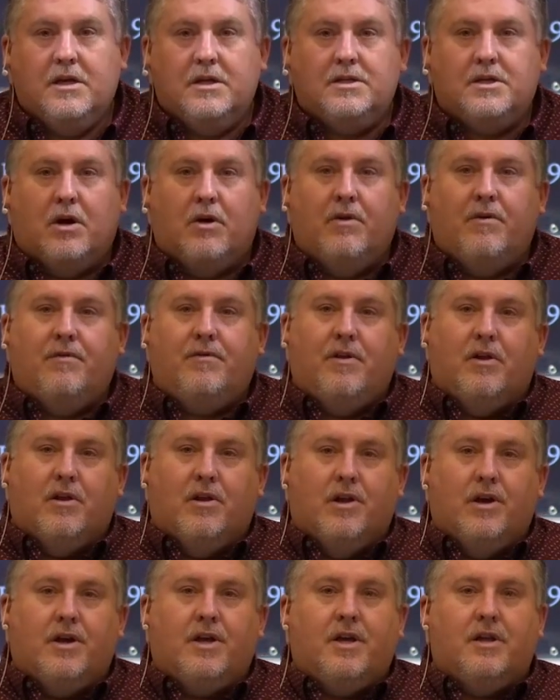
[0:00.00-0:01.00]
So if you
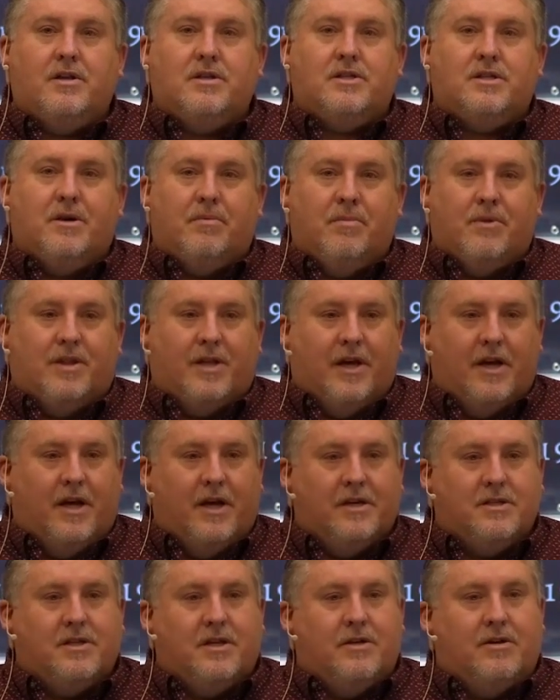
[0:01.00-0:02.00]
look at some of
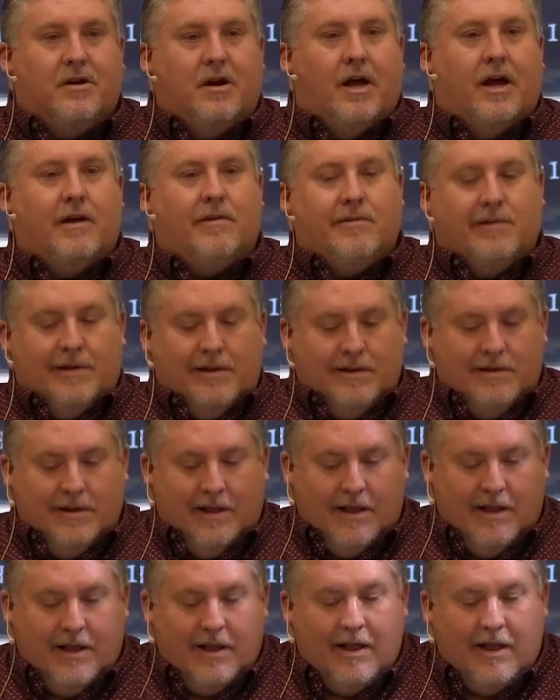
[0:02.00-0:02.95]
these and you're like, well,